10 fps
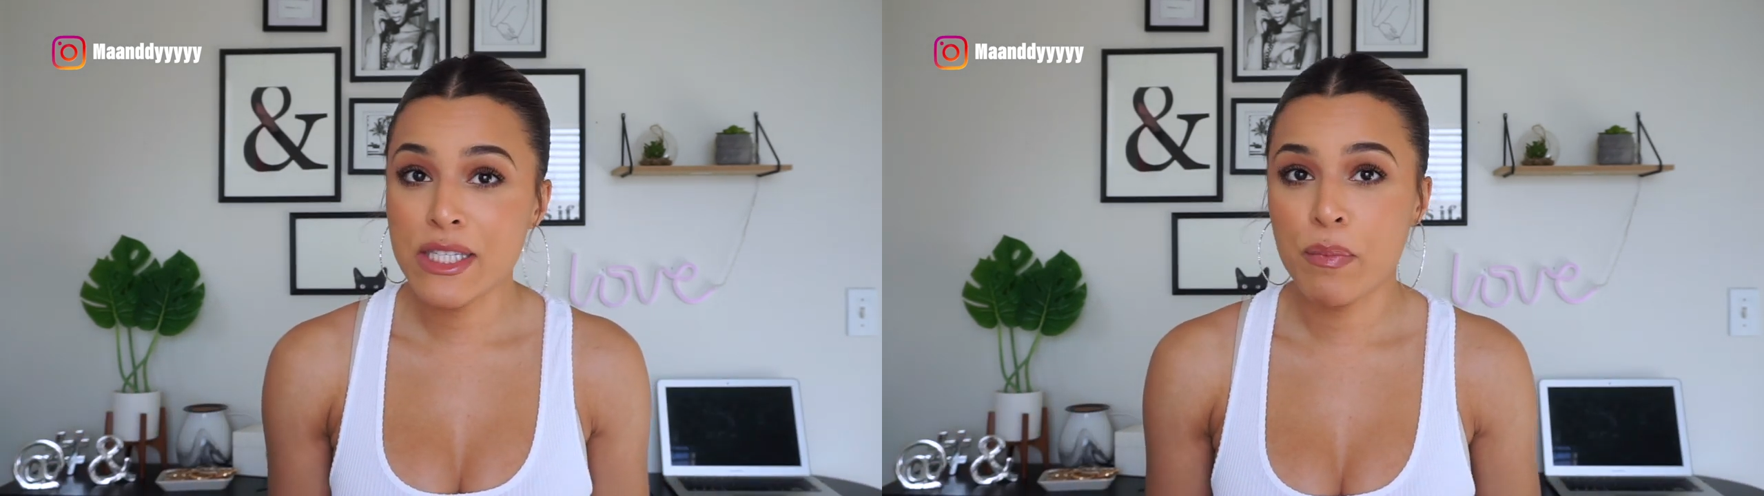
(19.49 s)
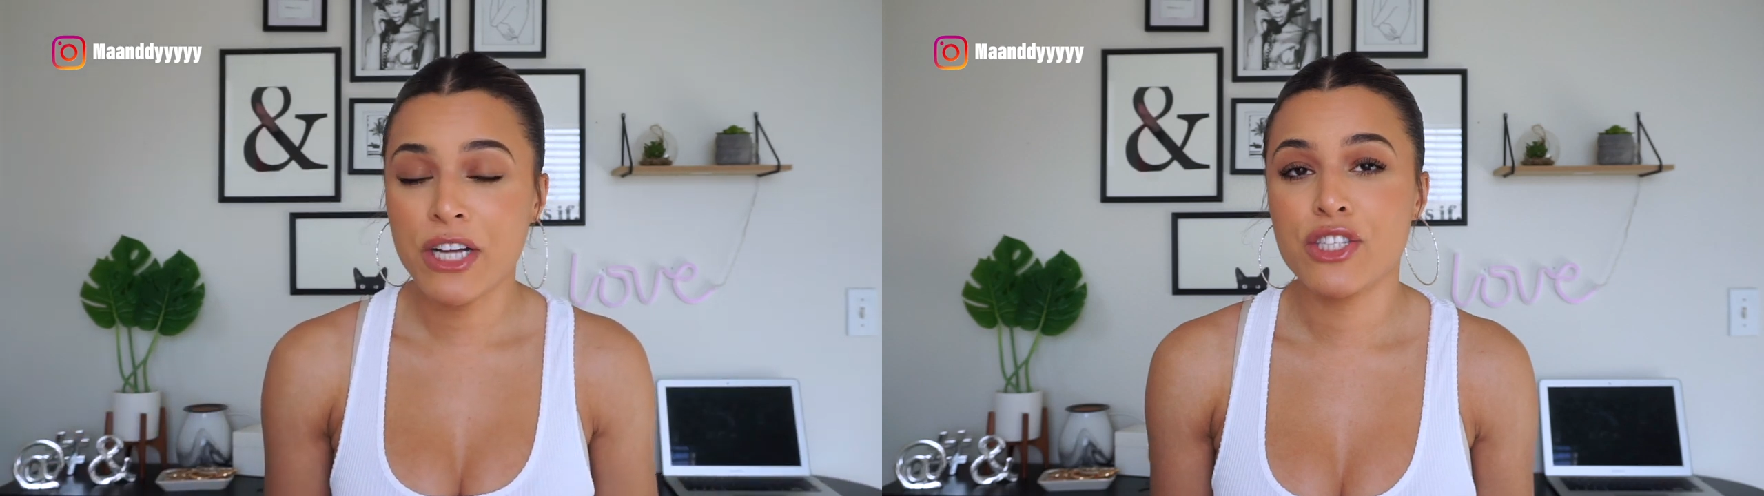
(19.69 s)

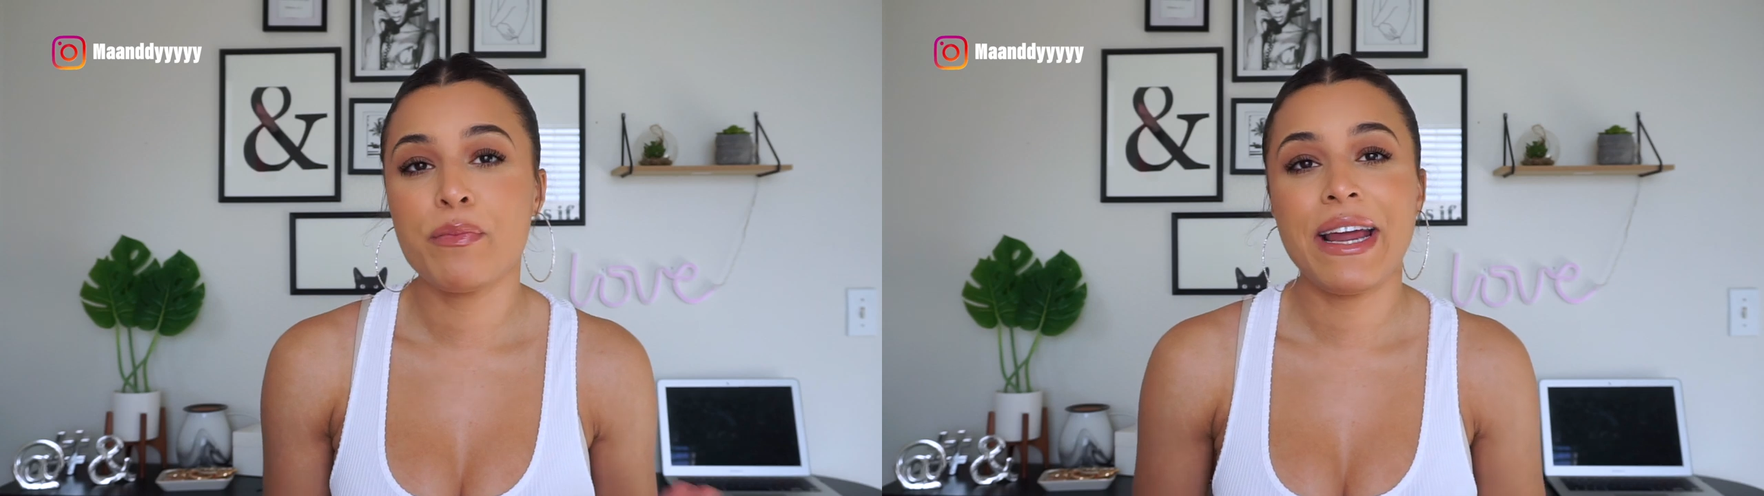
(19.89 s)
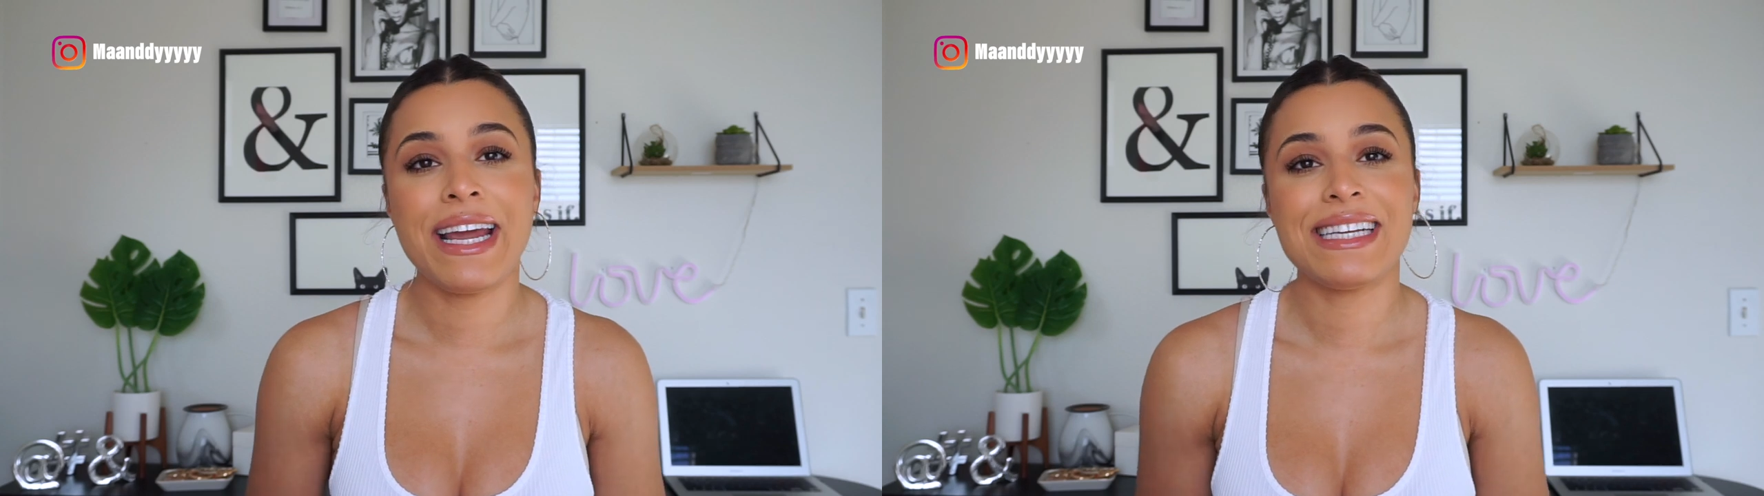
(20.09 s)
sponsored
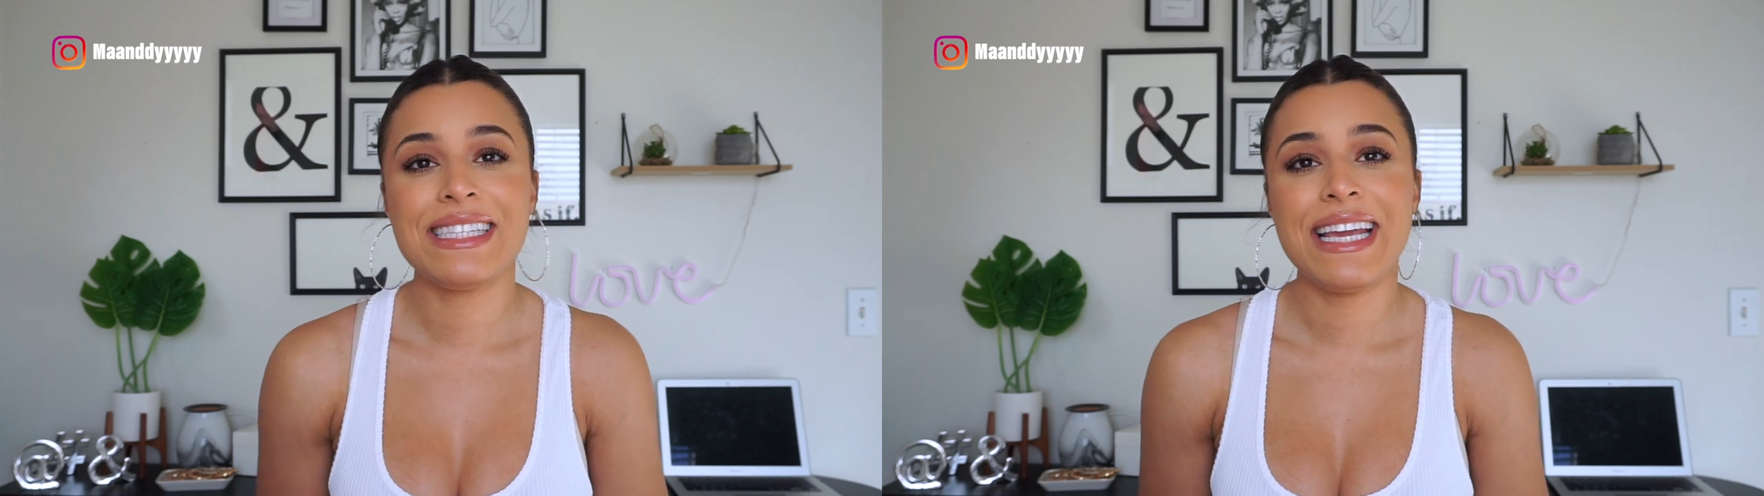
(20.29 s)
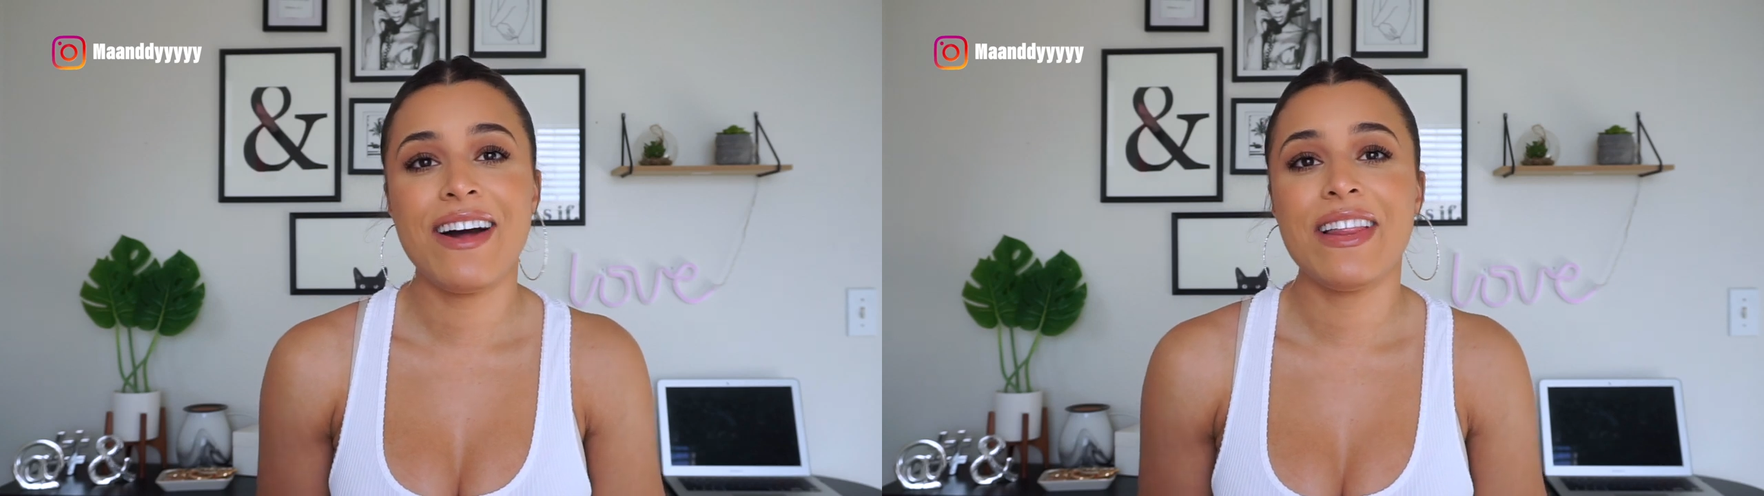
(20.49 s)
by
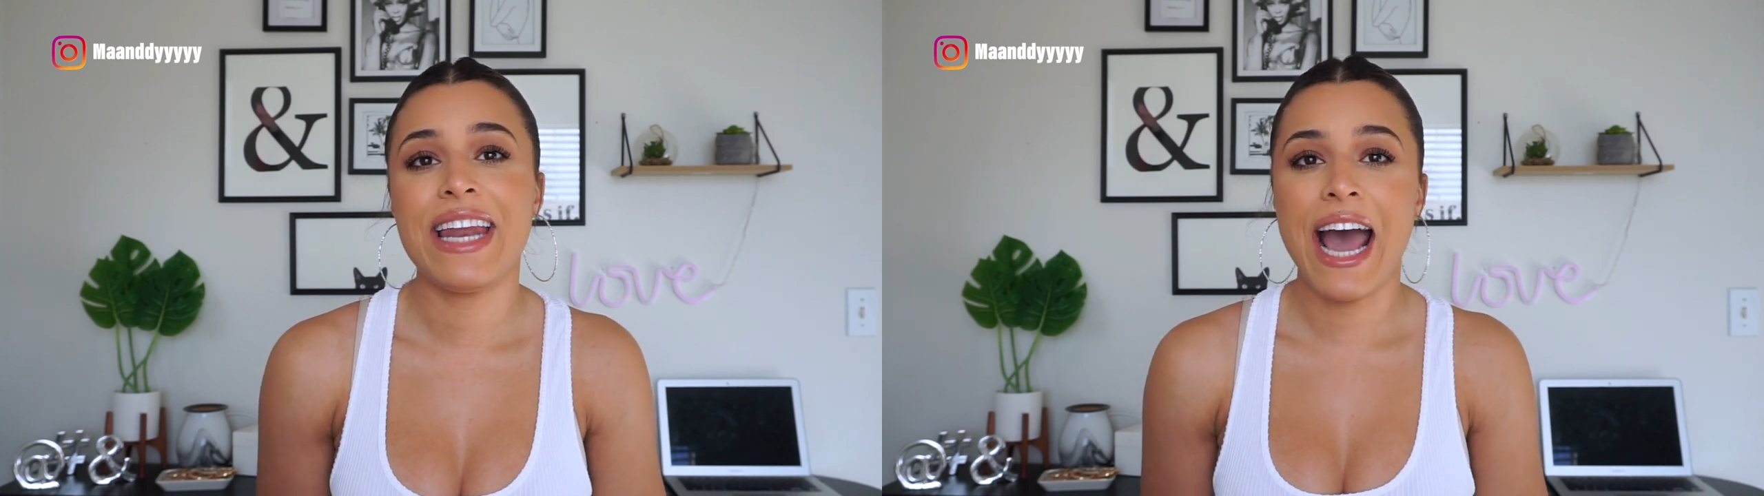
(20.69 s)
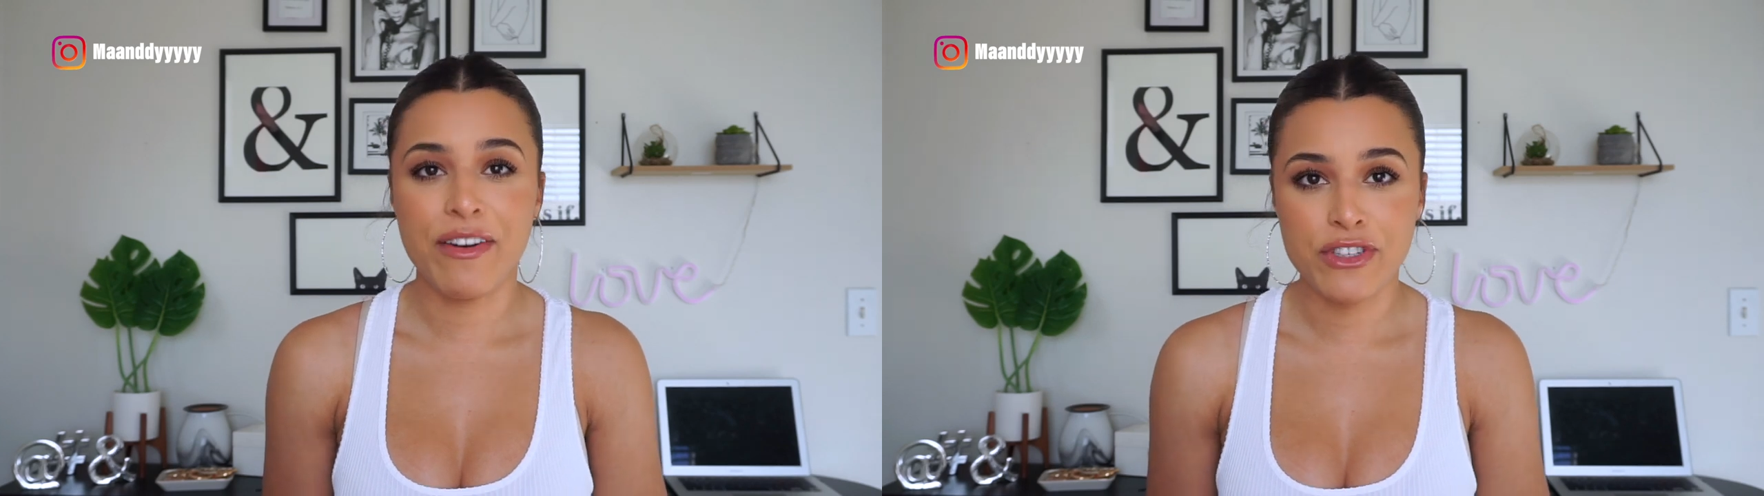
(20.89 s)
Nasty Gal and
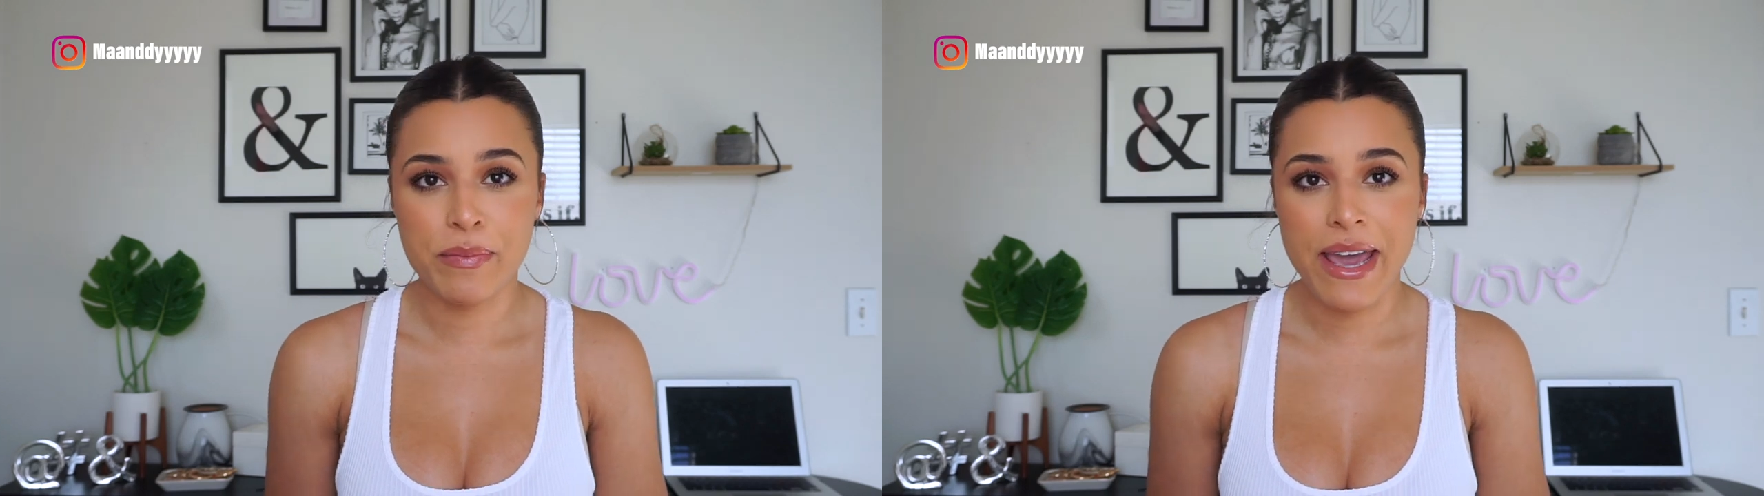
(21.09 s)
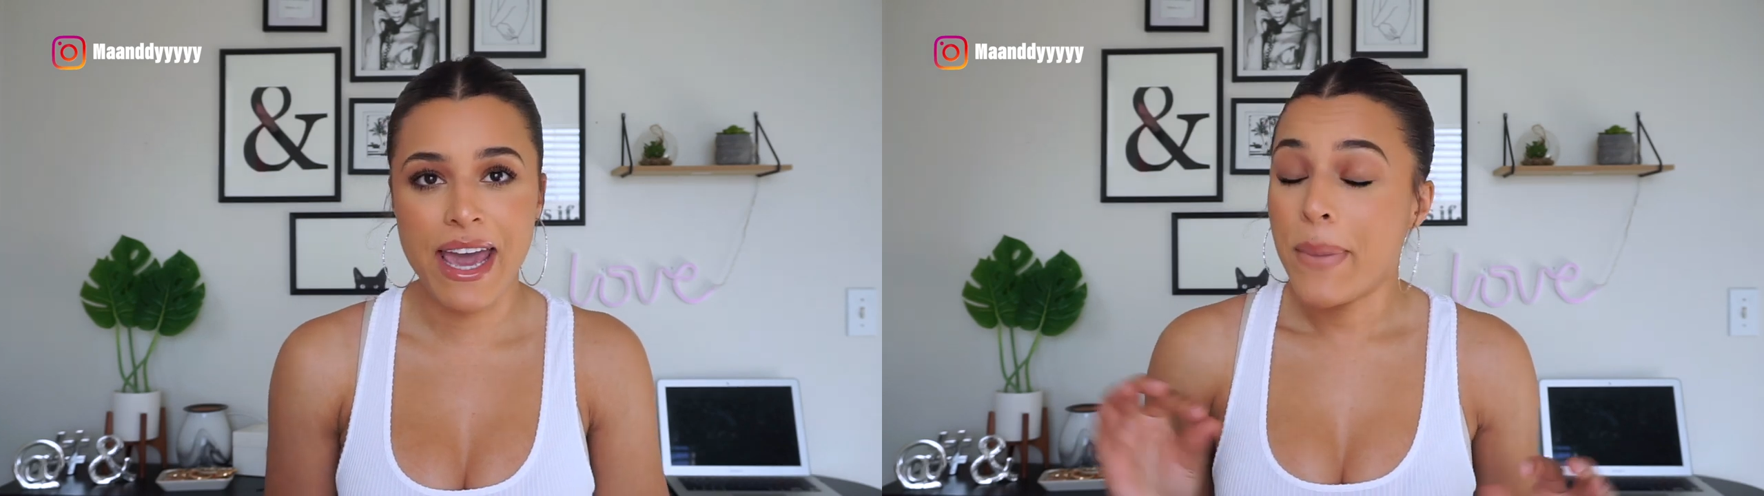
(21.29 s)
Afterpay,